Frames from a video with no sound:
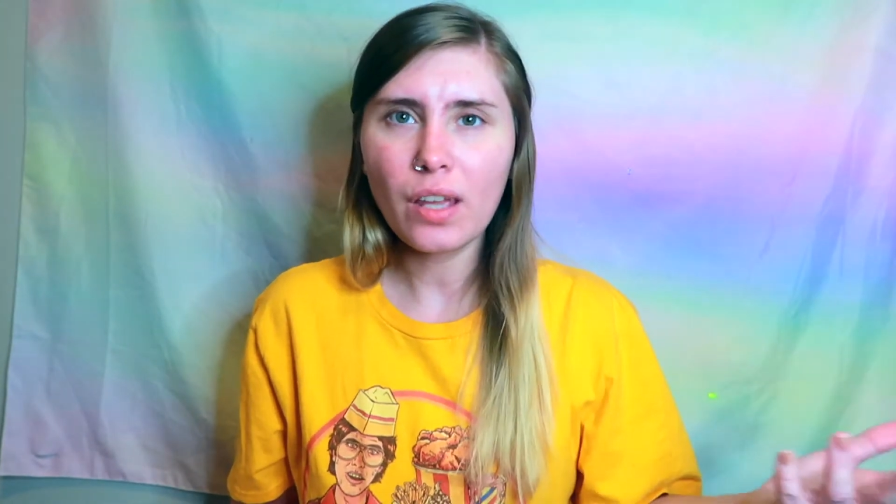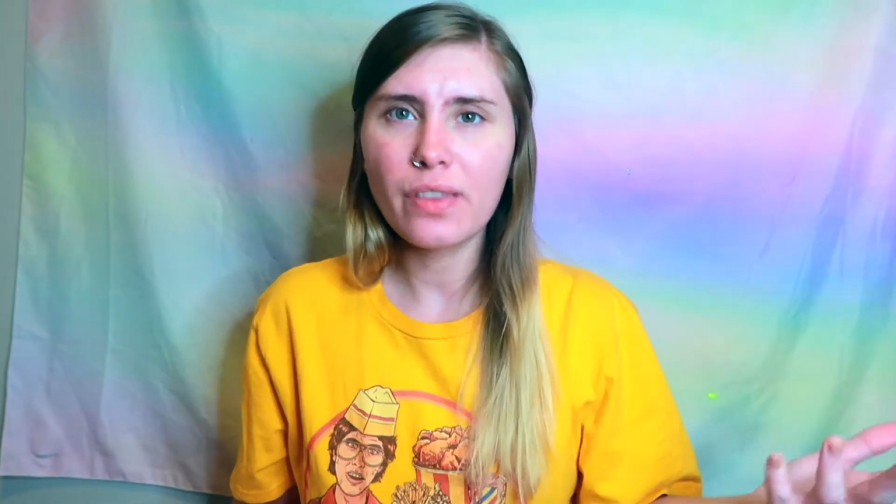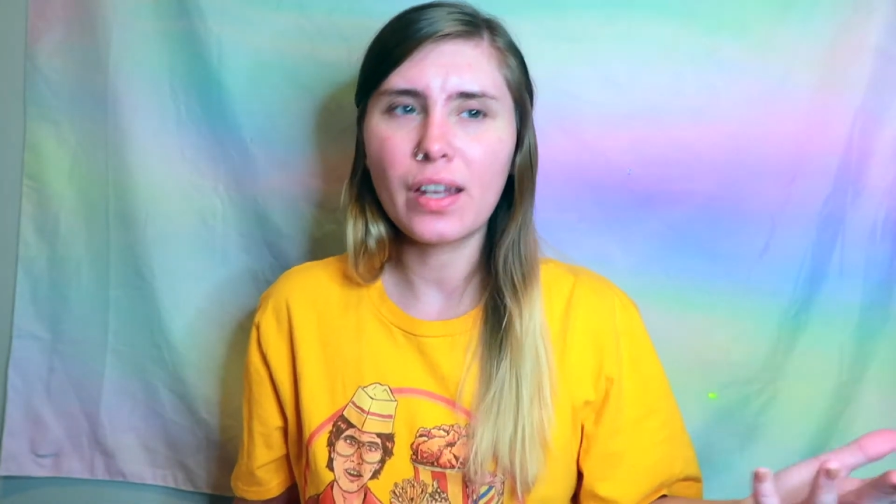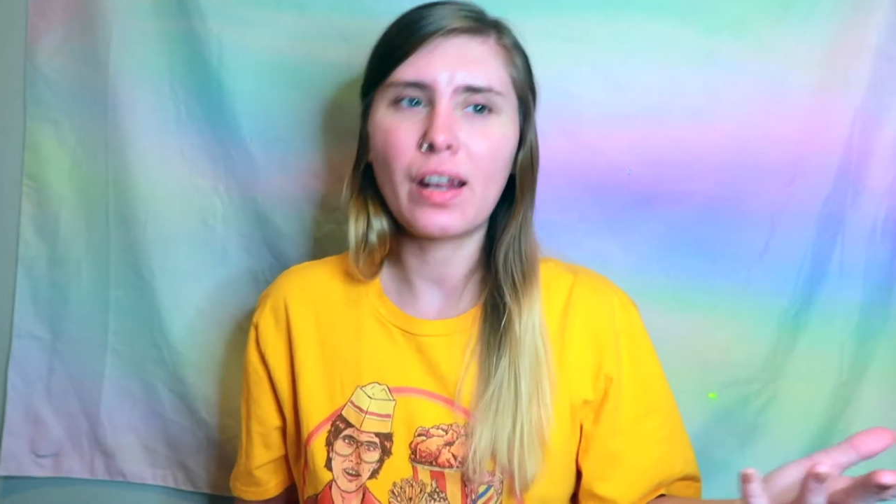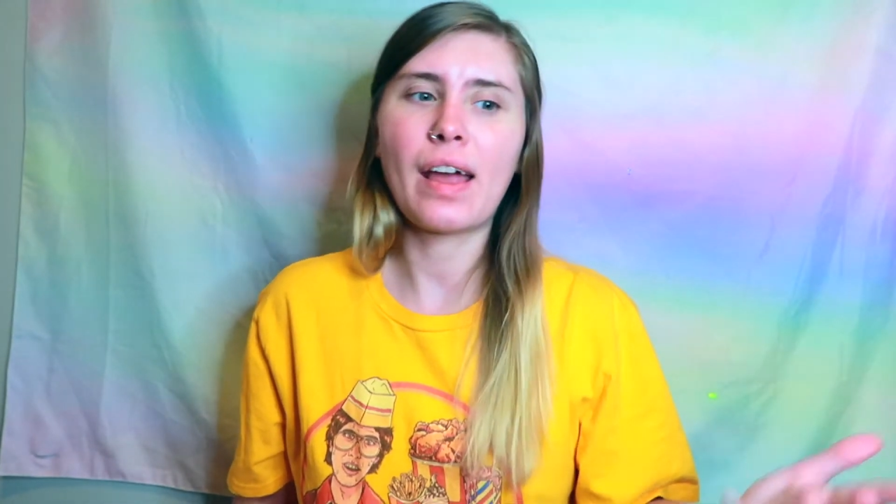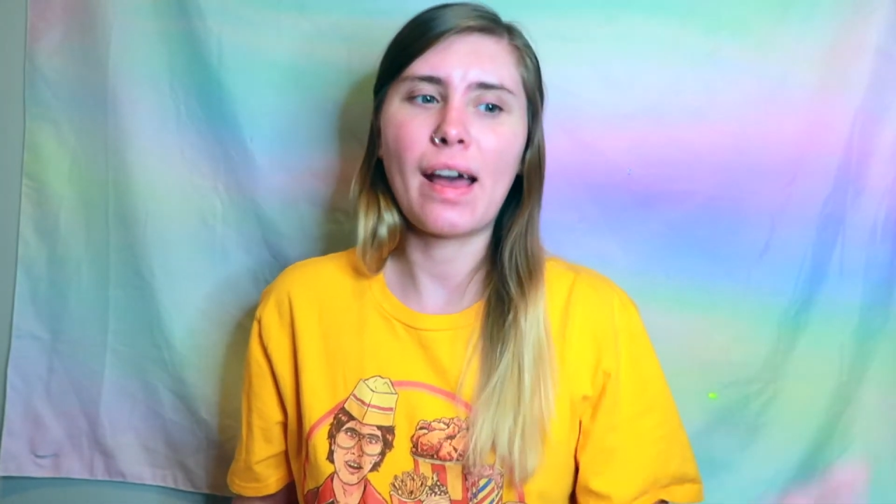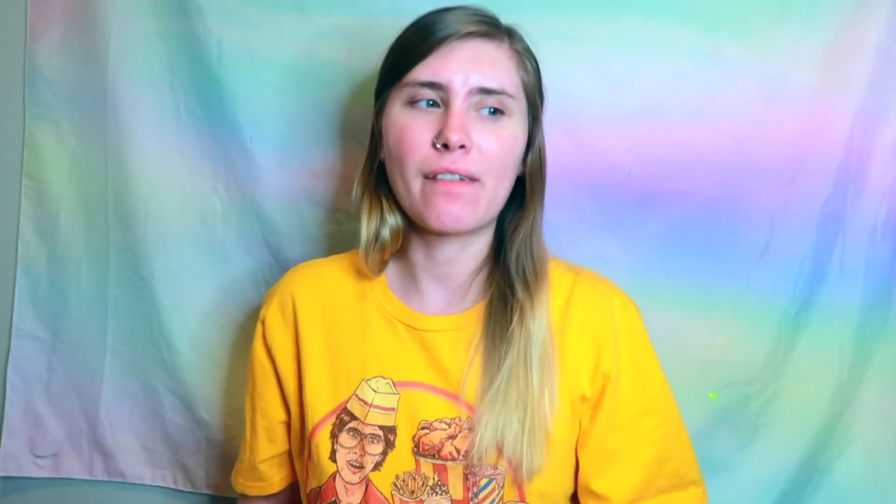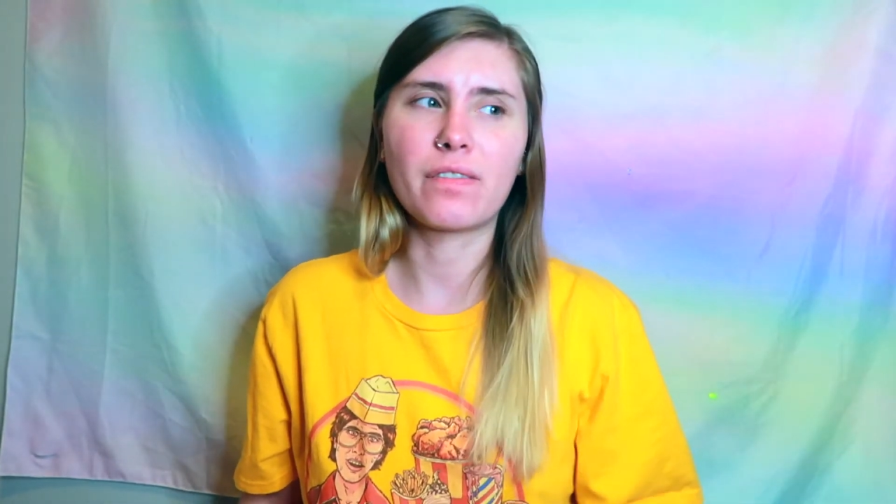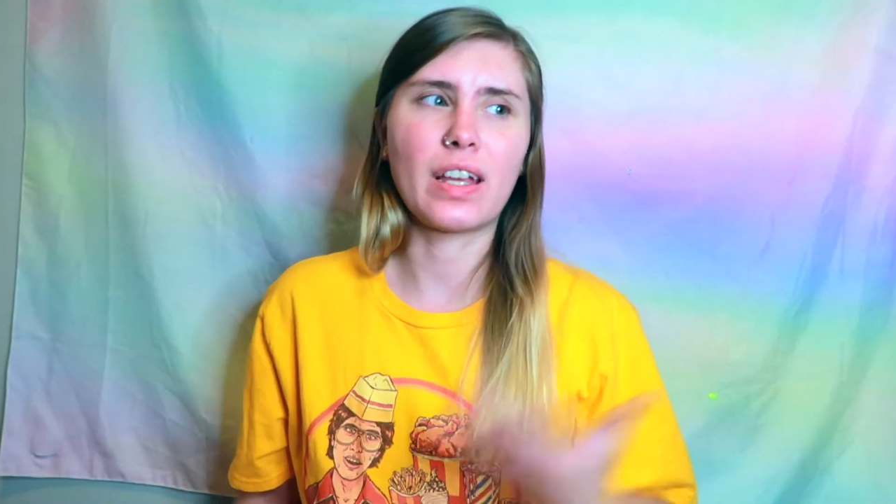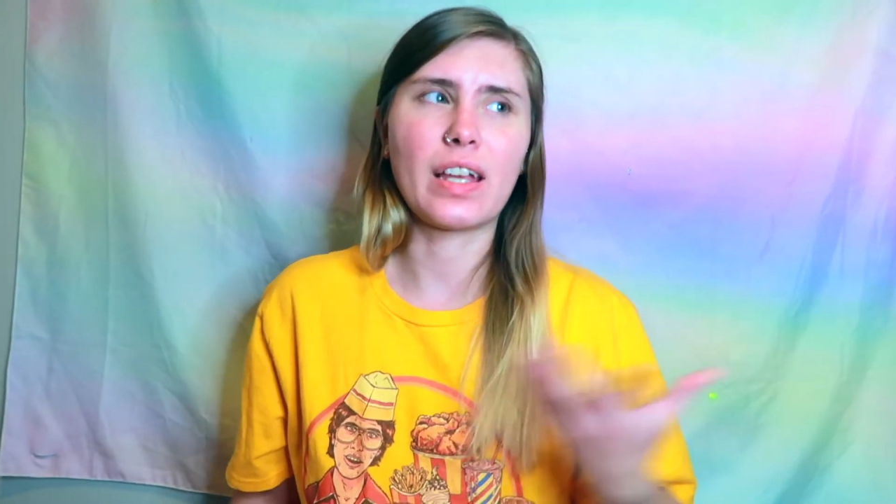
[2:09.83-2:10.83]
then I
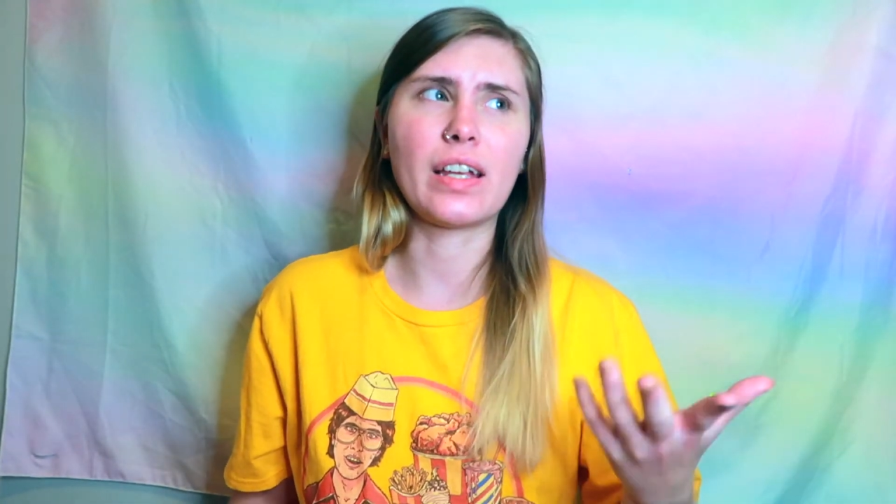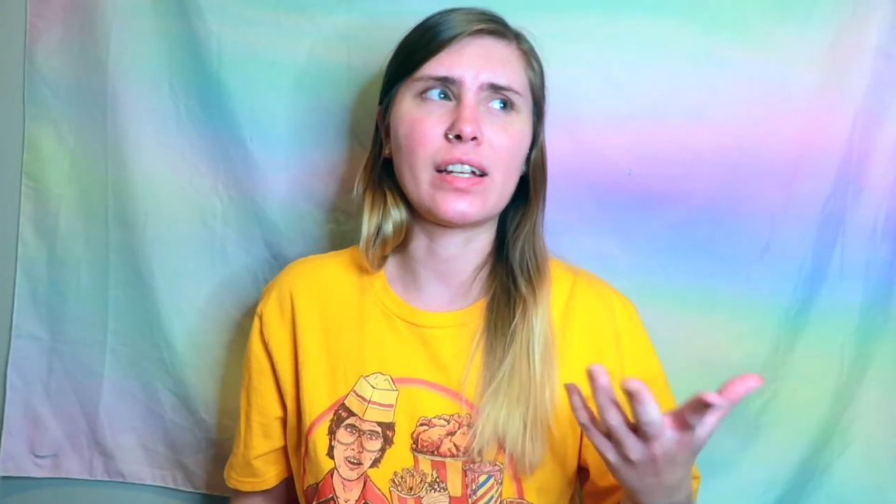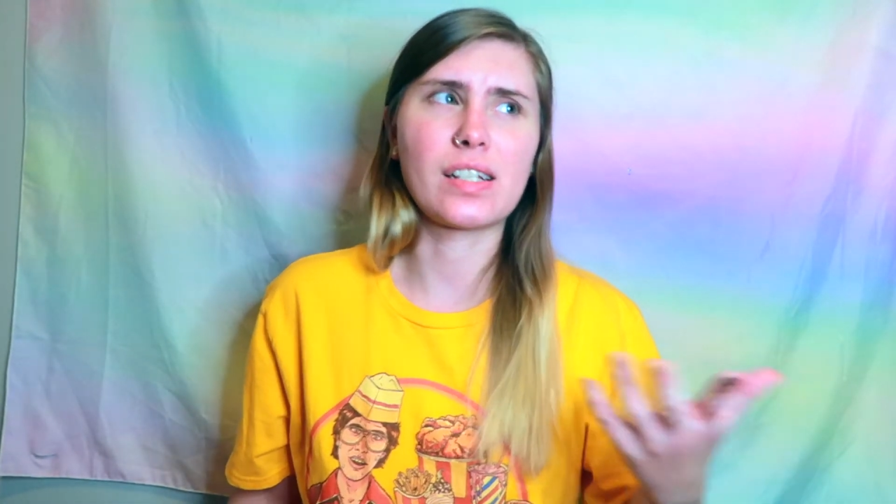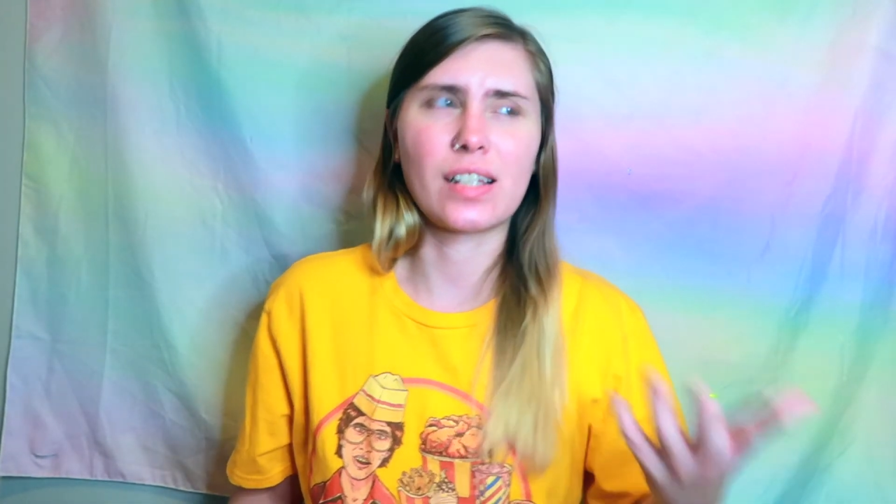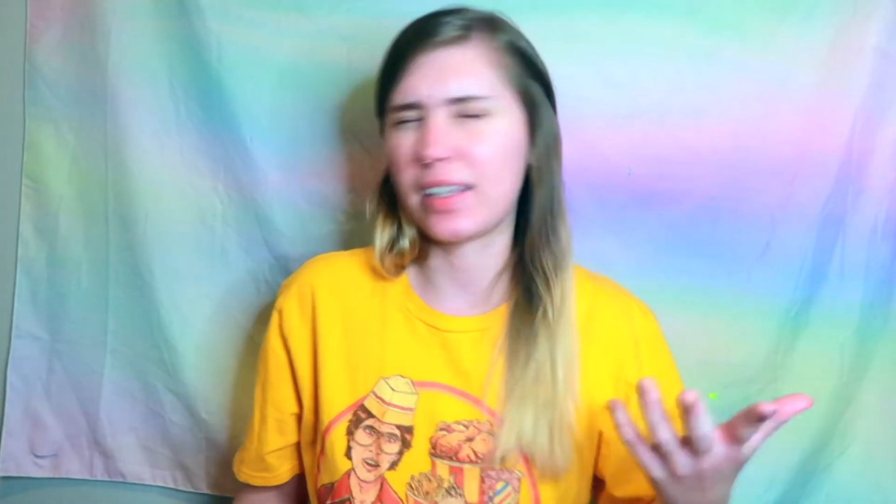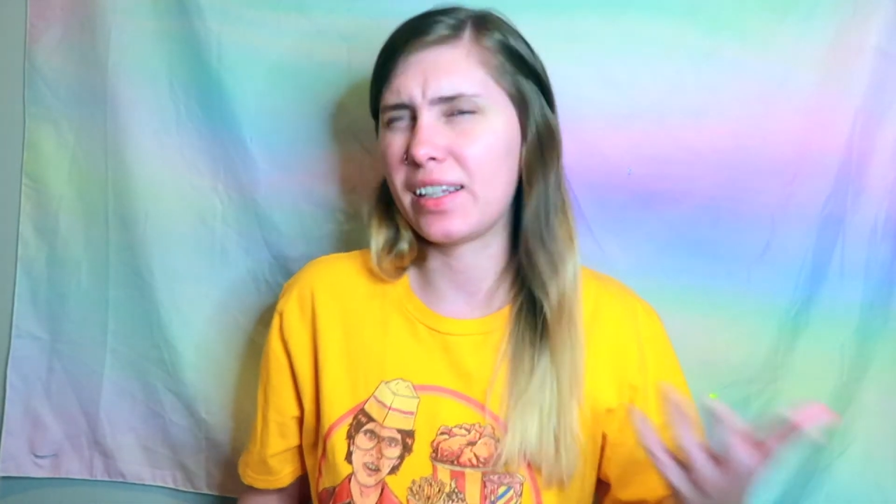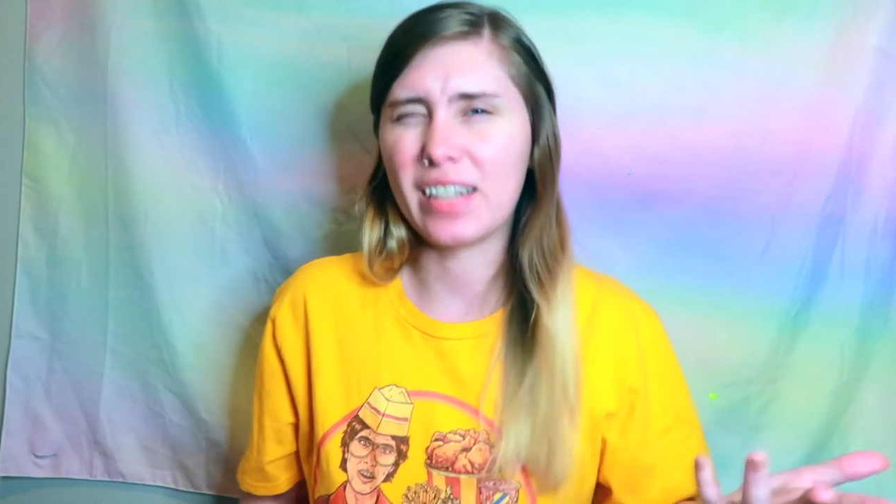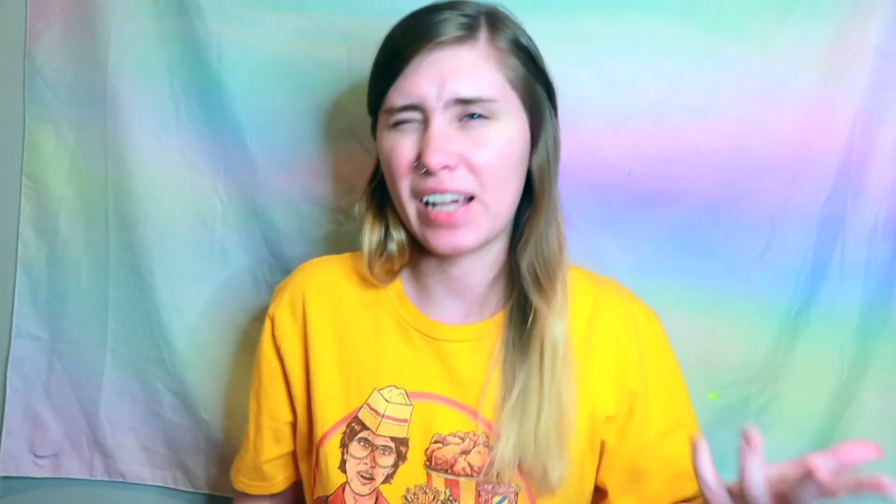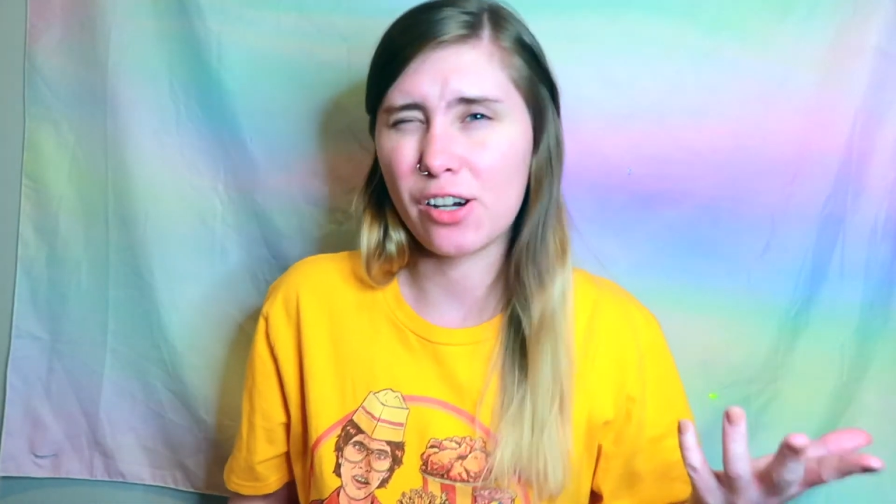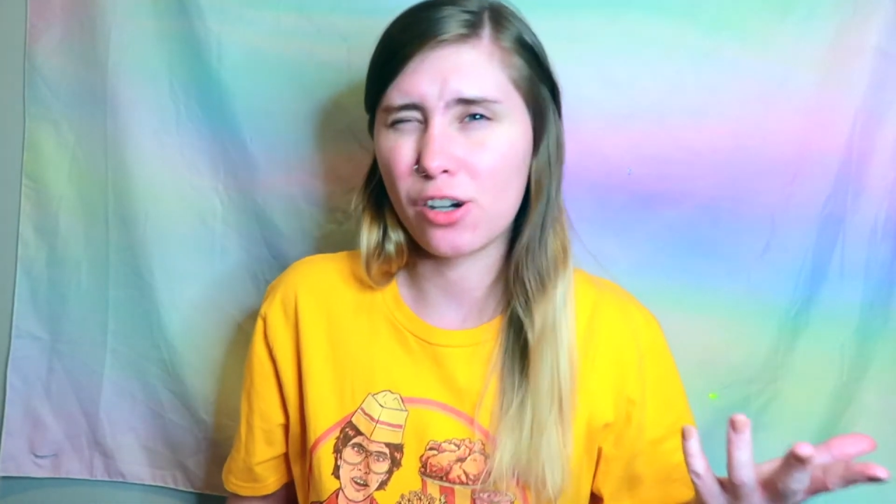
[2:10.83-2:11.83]
have a slightly tanner